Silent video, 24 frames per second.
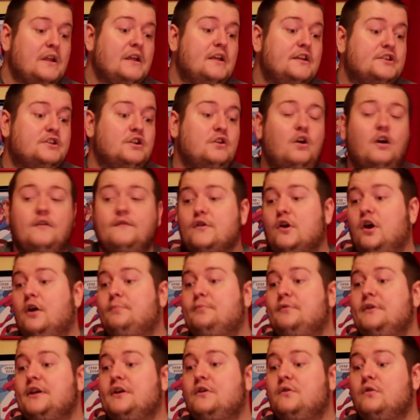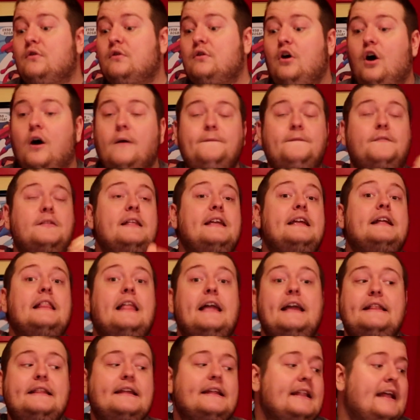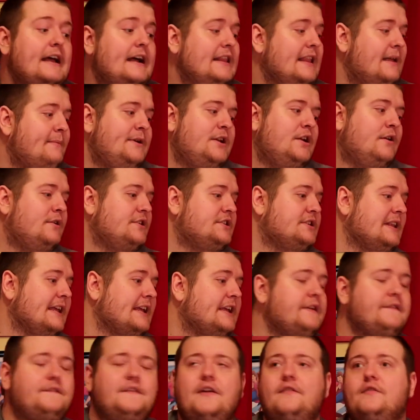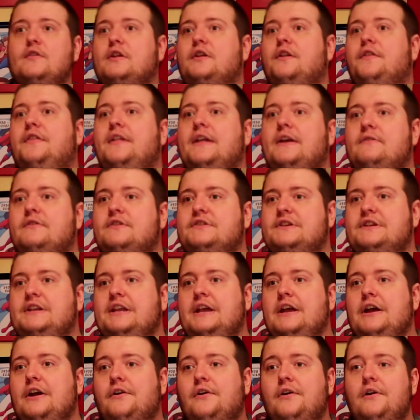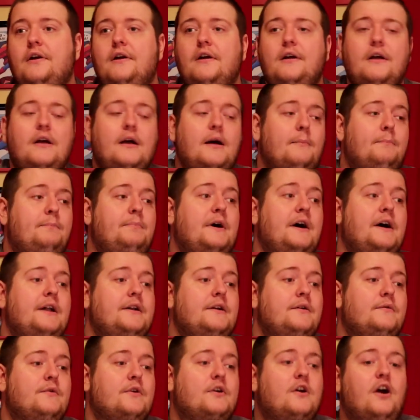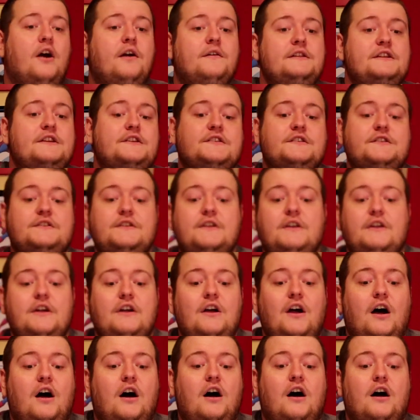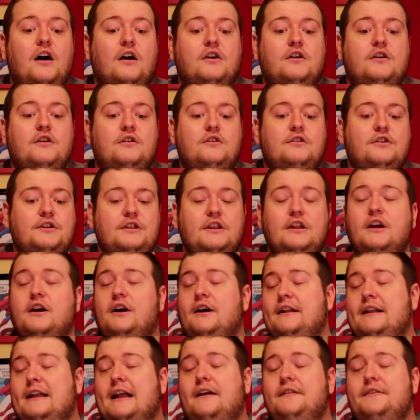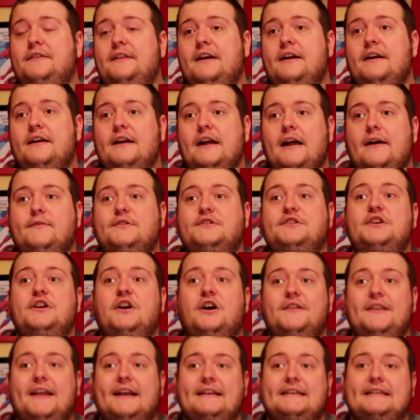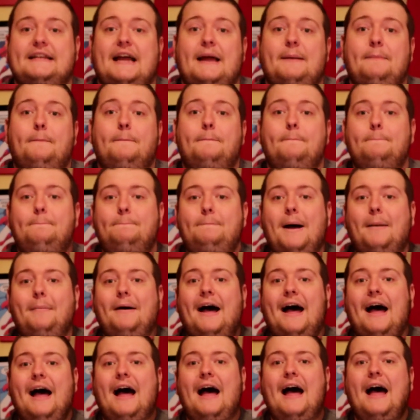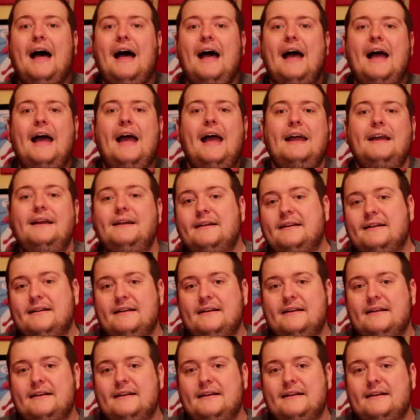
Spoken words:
Still, overall, pretty cool. Hopefully you liked it. Let me know what you like. Your favorite little thing was in here. But regardless, good luck hunting out there, and we'll see you all next time. Bye-bye!